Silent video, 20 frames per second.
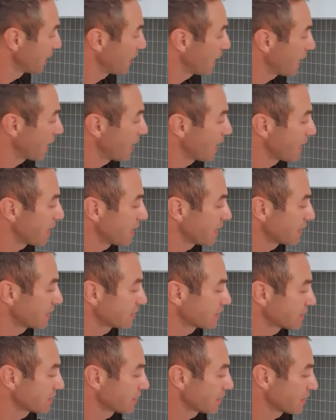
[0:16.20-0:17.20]
And
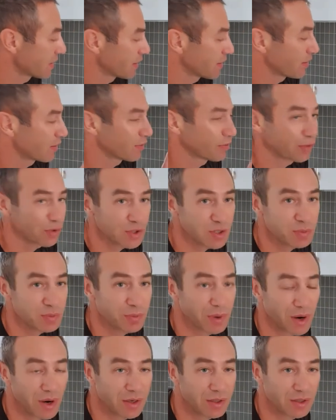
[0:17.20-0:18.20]
the first
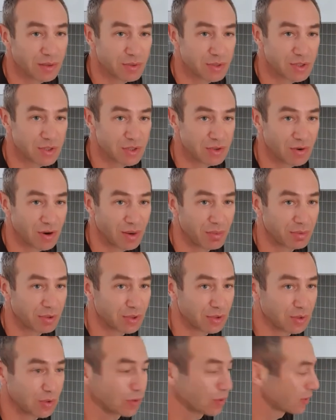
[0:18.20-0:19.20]
part I was describing the
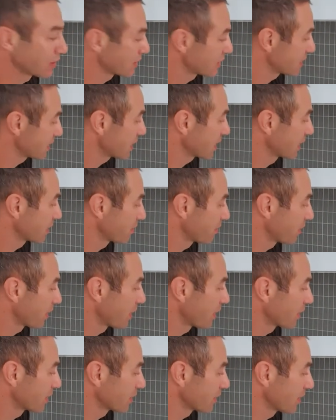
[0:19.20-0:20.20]
cooker, second
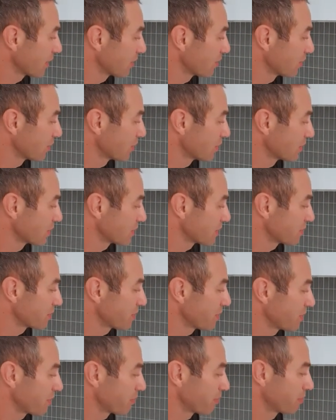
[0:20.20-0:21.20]
part I was
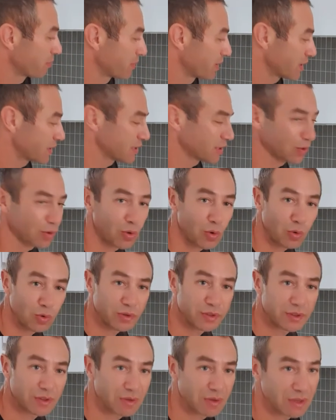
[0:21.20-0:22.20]
placing all
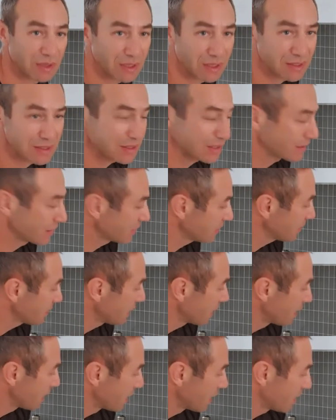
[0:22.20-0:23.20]
ingredients in.
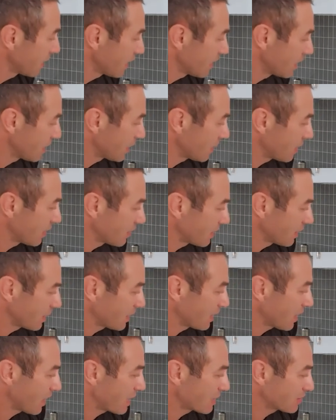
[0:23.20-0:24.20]

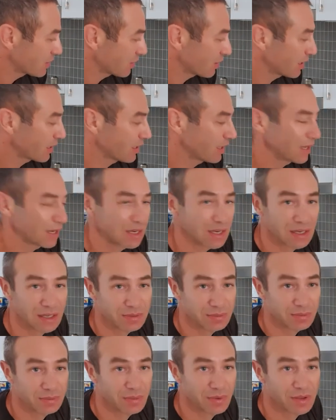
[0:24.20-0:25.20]
As you can hear,
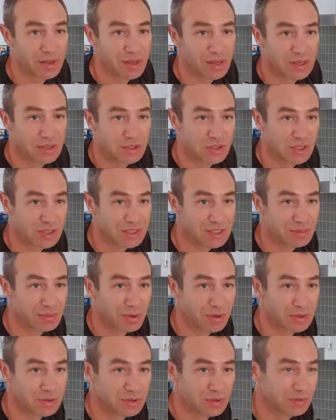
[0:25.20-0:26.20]
it's just
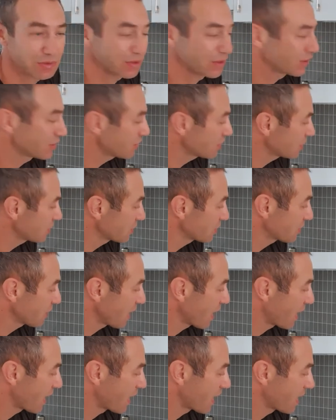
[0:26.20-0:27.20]
about to finish
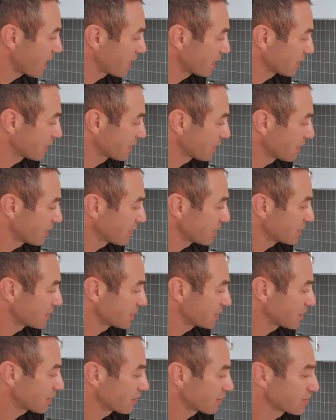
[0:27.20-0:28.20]
and
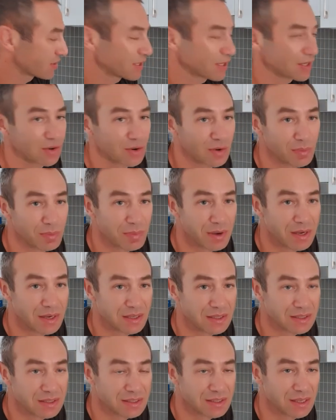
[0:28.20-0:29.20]
00
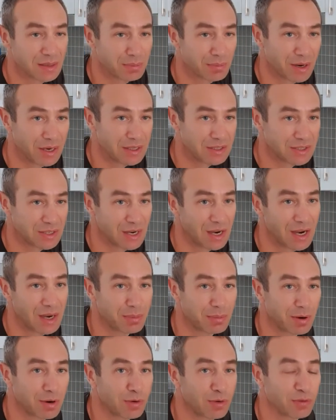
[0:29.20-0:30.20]
means that my
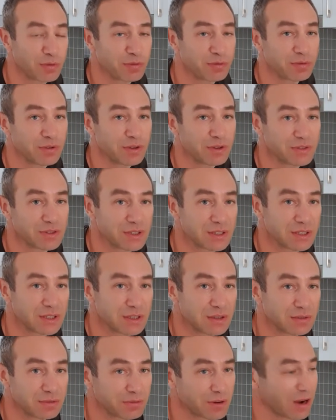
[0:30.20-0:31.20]
timer of
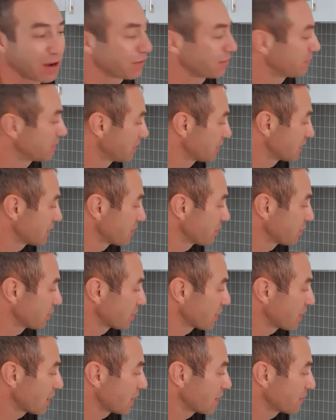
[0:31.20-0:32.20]
55 minutes I put
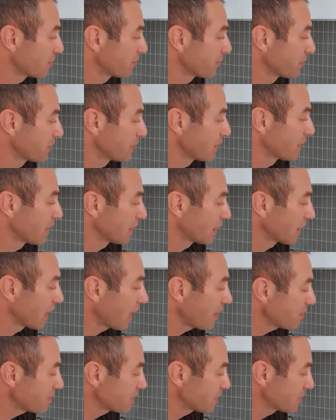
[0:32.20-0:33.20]
in
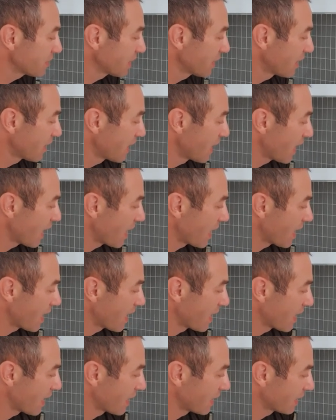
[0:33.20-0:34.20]
lapsed.
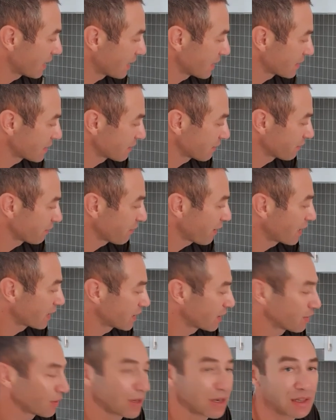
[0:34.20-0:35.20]
And as a
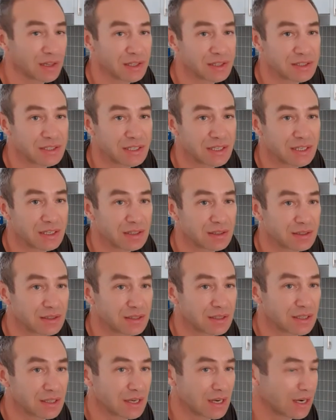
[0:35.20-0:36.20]
final LED
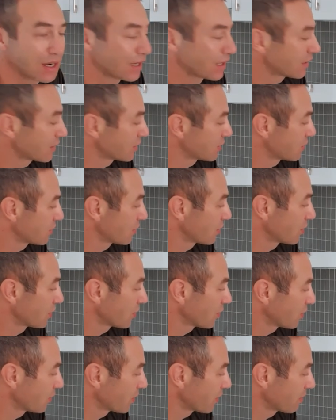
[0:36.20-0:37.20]
turn
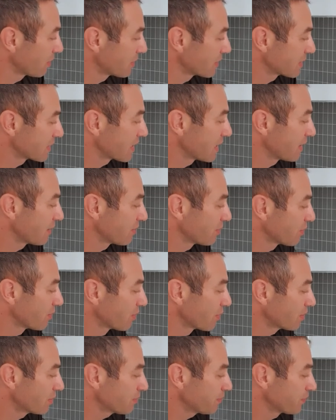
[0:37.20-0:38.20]
on, that means keep
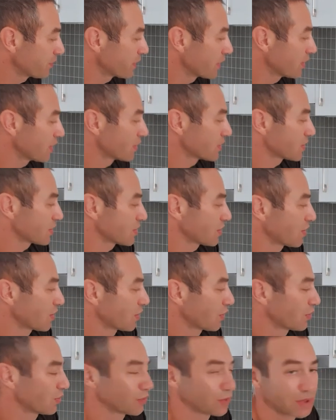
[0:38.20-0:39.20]
warm.
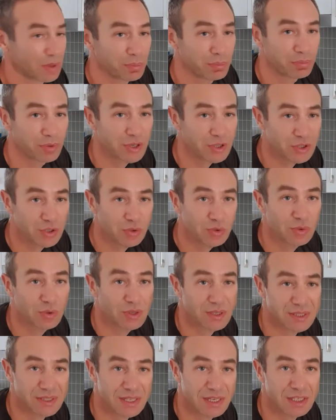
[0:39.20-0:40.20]
So the pressure cooker
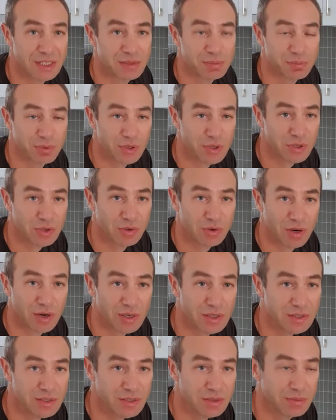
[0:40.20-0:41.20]
stays
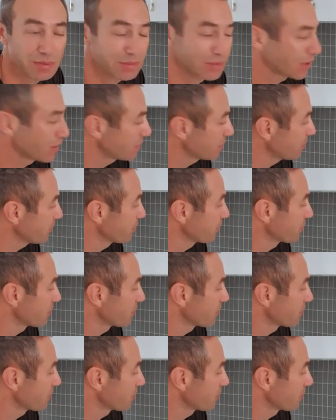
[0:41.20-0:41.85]
pressurized, right?